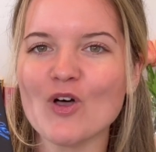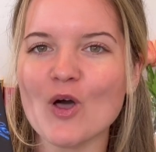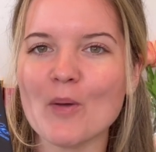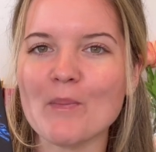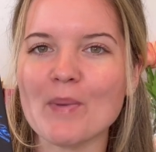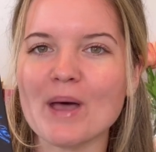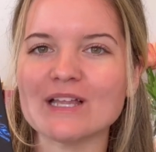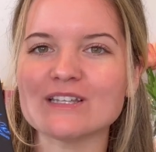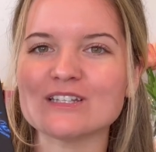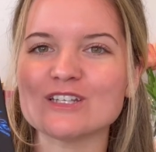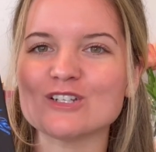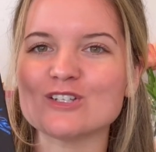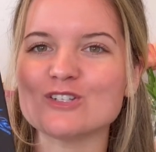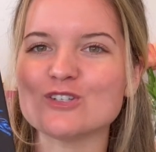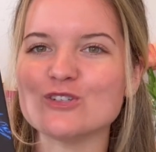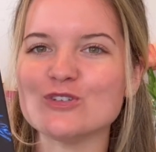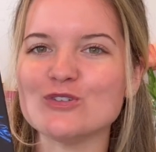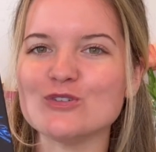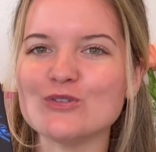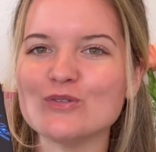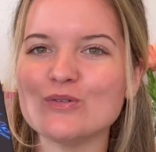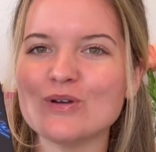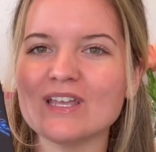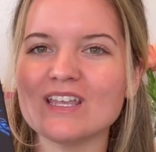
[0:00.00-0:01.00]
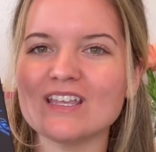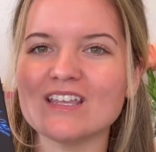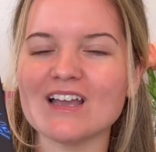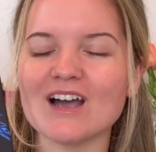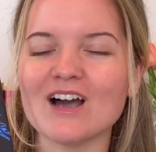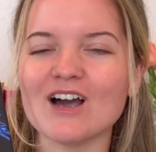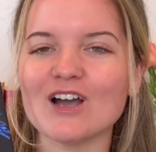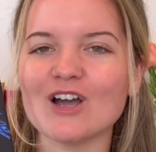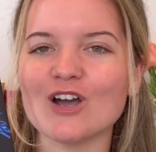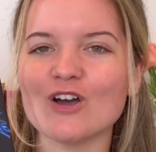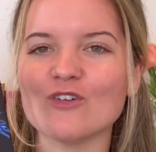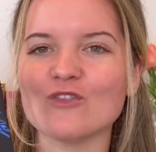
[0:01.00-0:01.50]
about 2
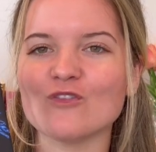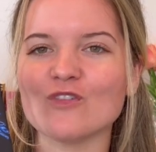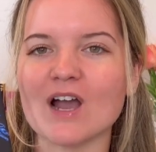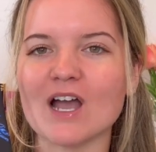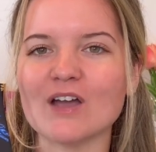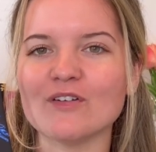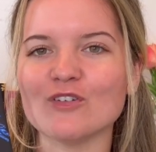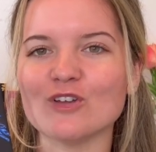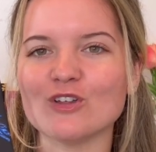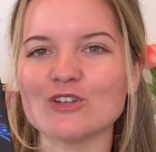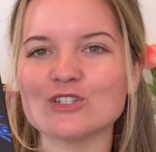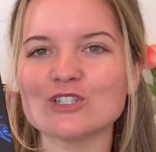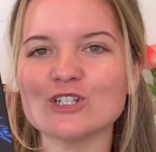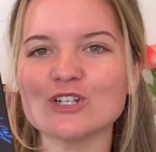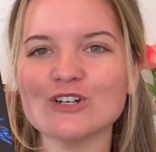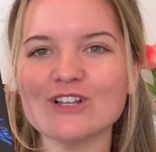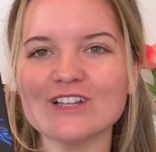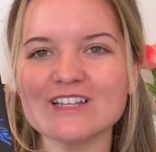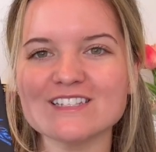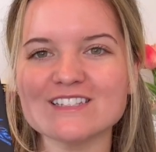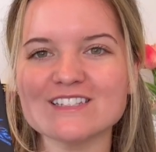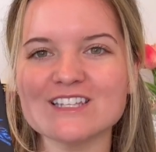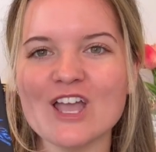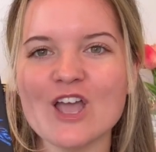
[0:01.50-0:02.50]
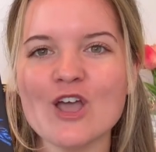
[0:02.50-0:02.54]
young rival journalists